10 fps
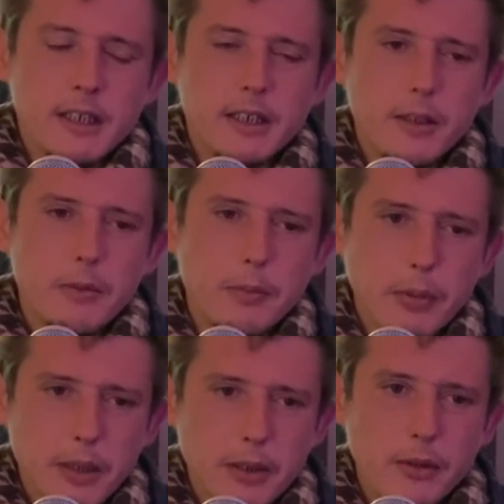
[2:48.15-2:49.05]
So we're
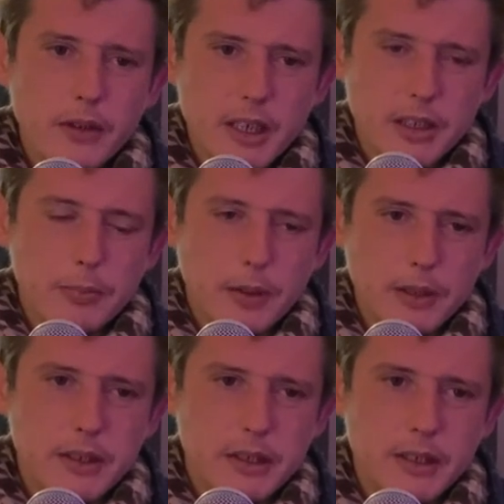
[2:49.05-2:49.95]
putting all these
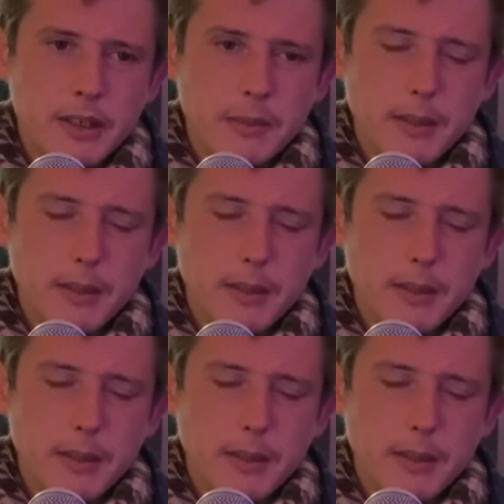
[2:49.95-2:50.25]
boxes,